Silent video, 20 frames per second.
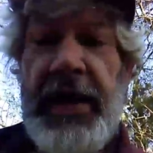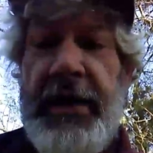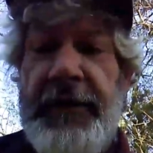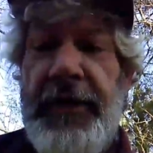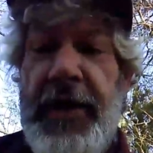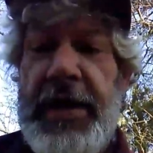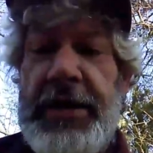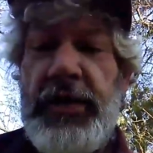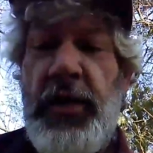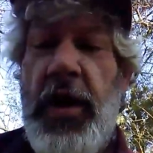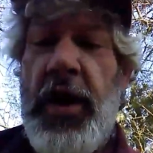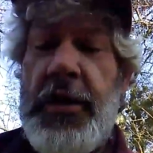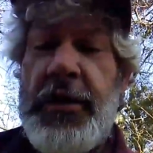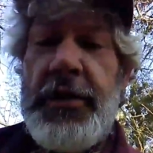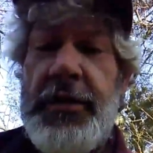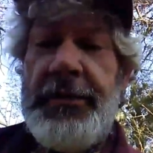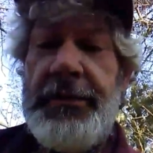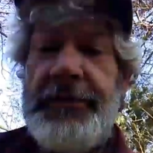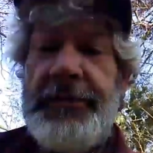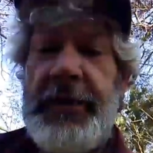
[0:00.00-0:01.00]
clean fresh
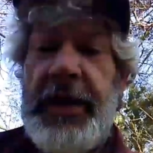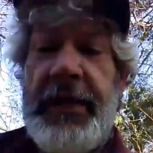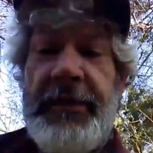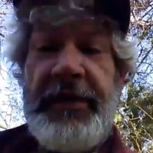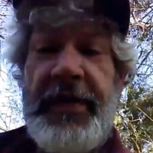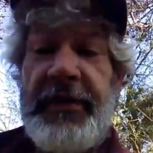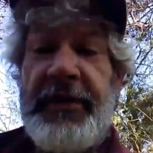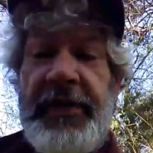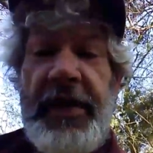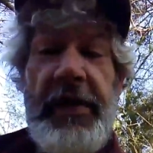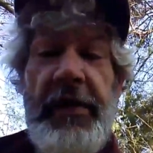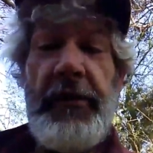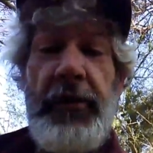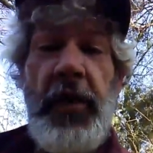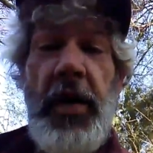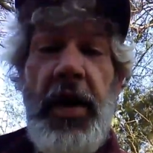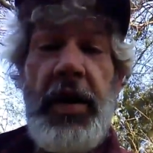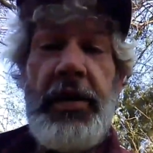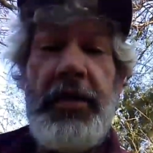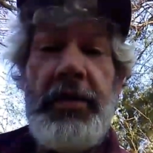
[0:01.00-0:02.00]
water. It's distilled
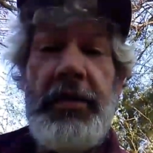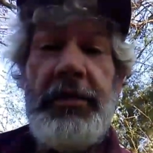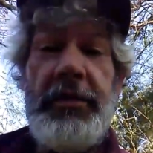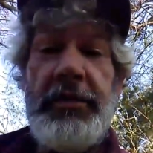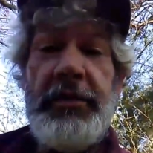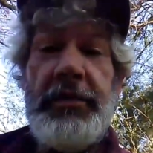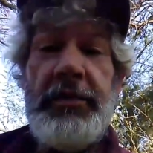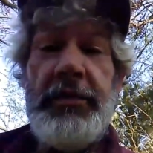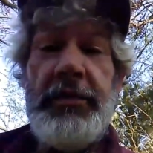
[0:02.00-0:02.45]
water.